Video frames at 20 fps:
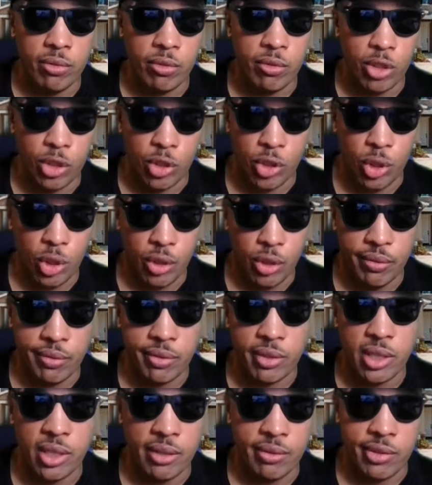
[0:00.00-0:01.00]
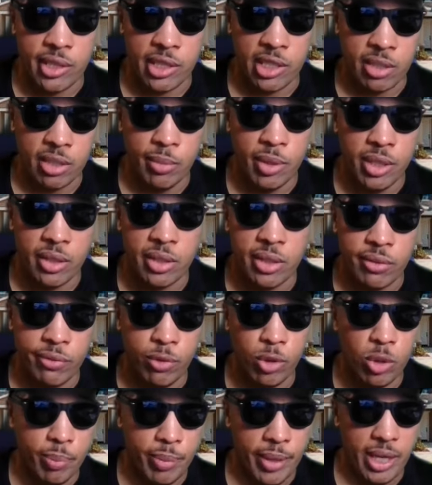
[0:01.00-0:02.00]
reserves of 6 months of
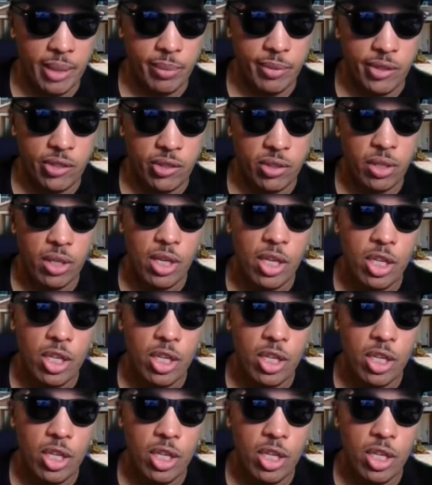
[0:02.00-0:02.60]
full payments.